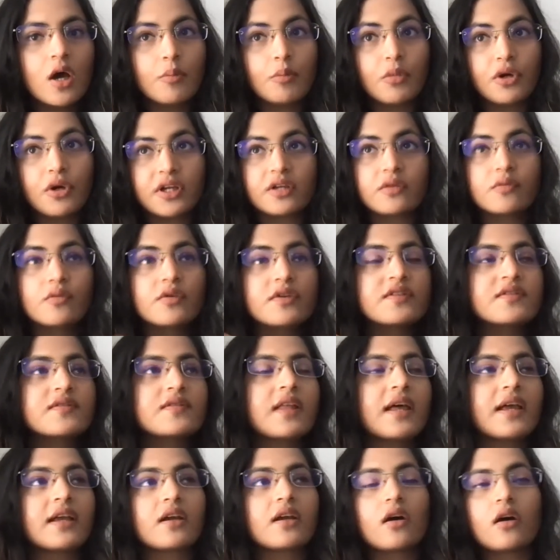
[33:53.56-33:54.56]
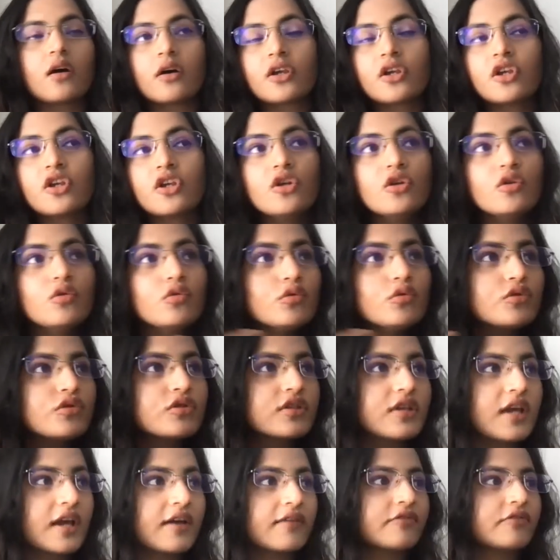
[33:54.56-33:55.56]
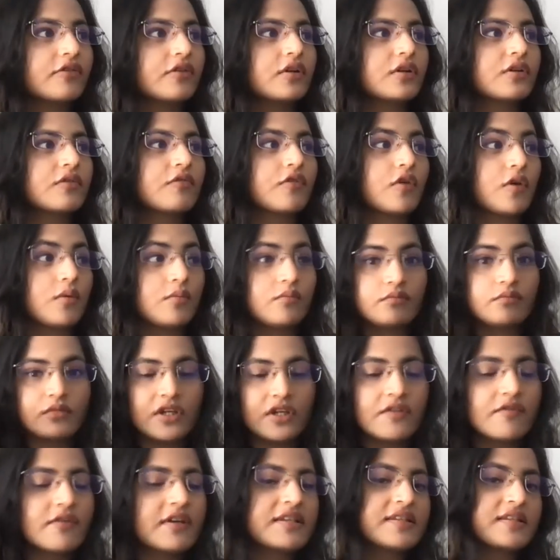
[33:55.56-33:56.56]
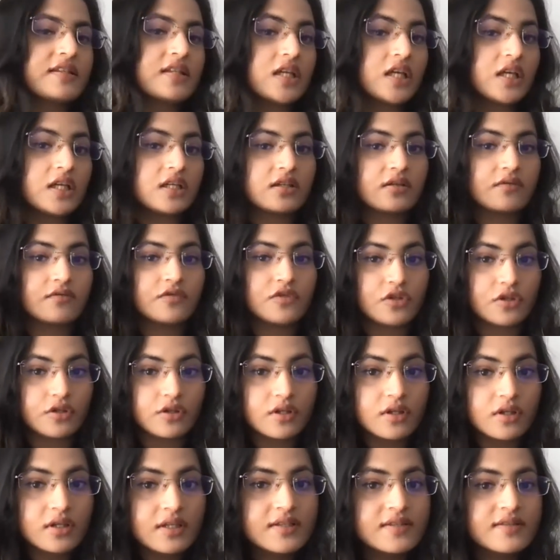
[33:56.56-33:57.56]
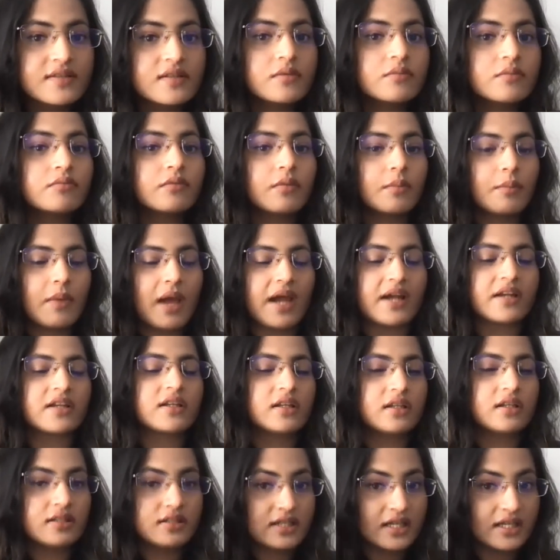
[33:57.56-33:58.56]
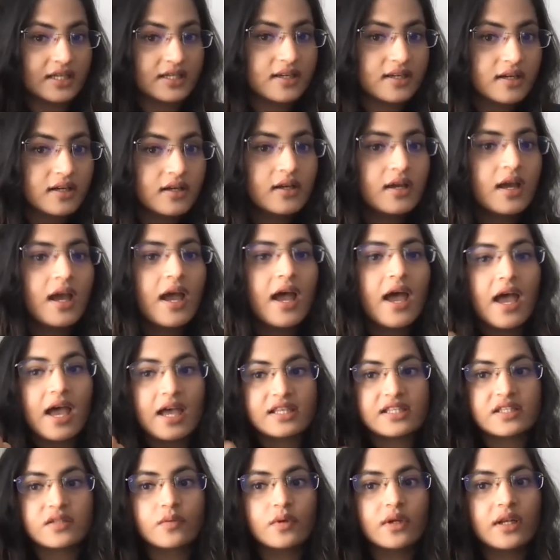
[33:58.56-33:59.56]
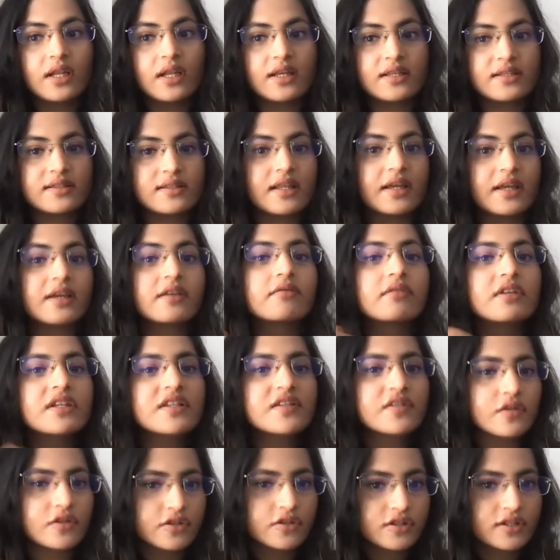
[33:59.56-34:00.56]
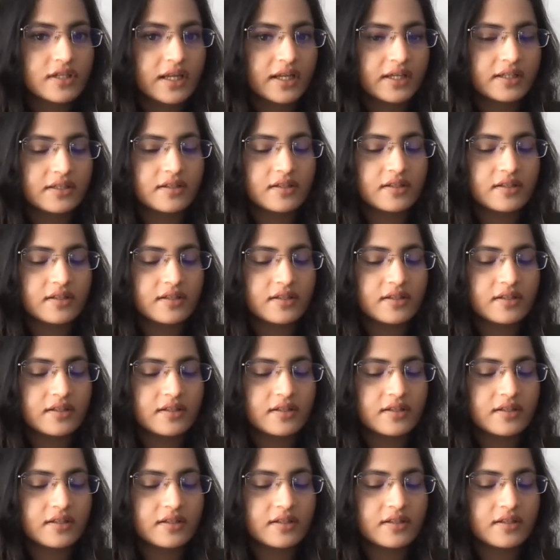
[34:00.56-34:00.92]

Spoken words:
but it was like a huge effort from investigative journalism backed in data, as well as like research like